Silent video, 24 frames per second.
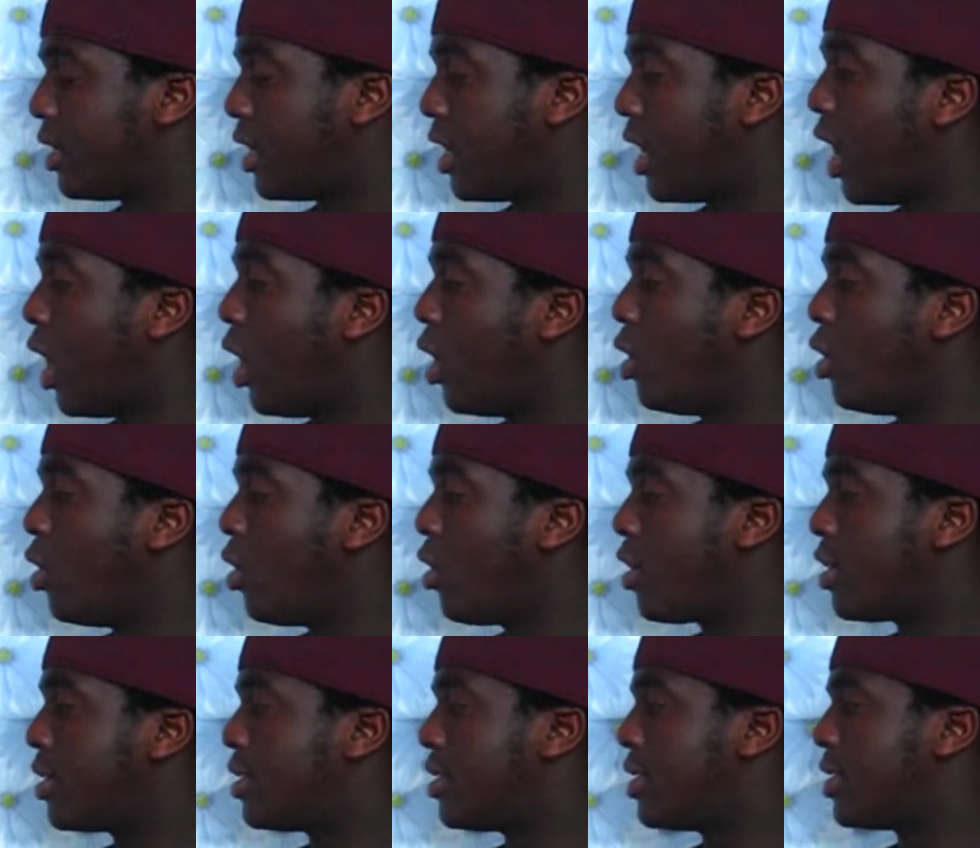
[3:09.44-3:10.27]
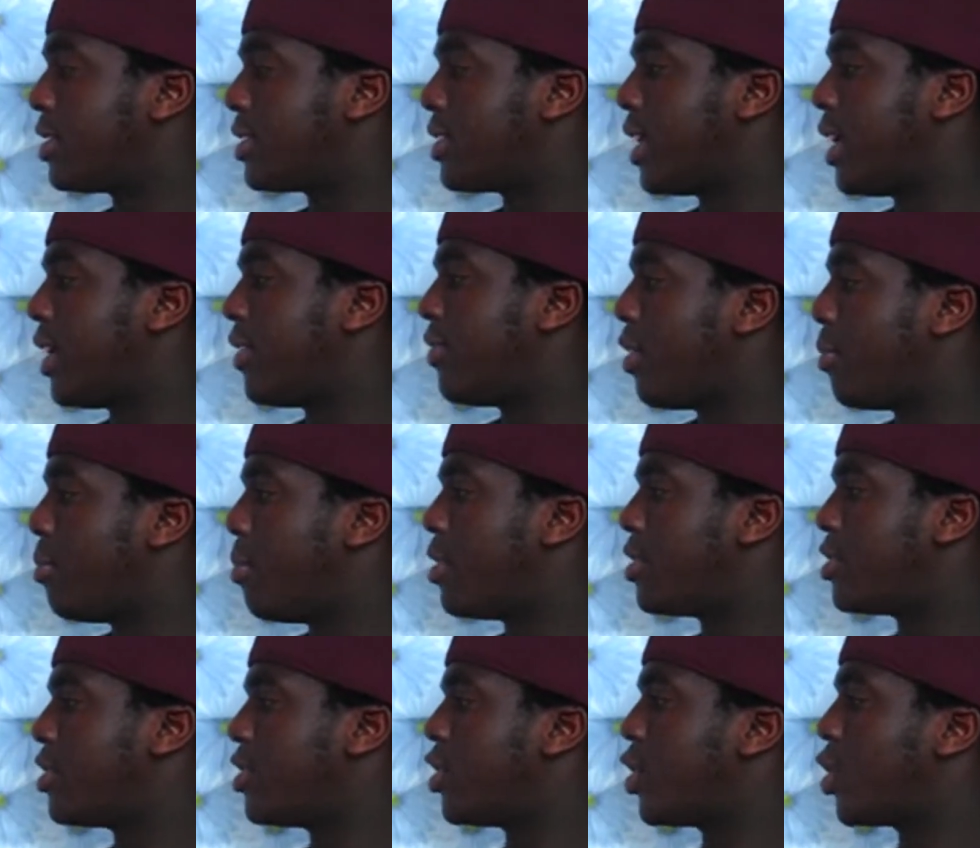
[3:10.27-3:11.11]
How long does it take for a
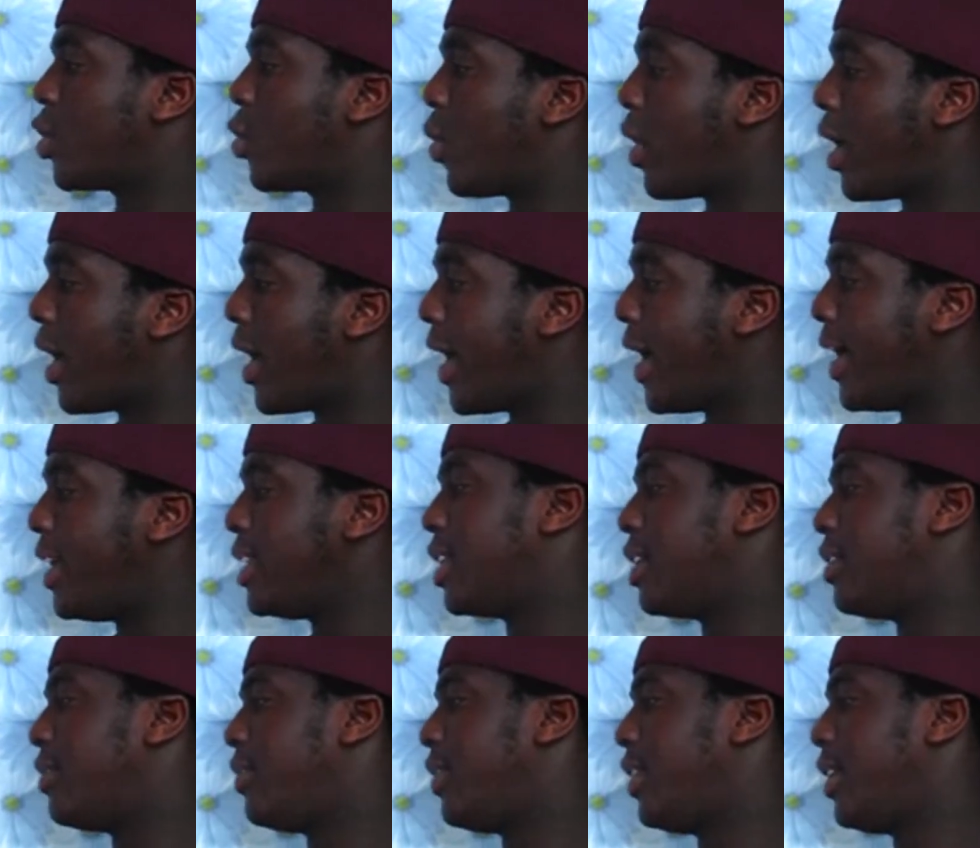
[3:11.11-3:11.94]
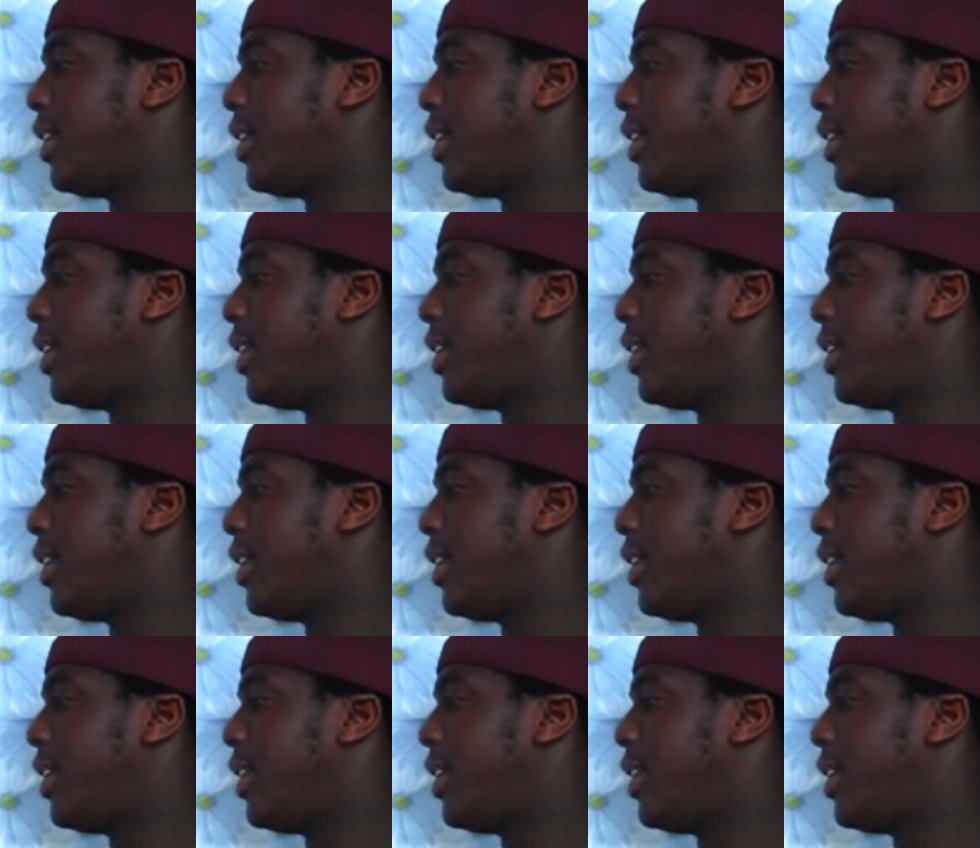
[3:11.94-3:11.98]
person to acquire HIV?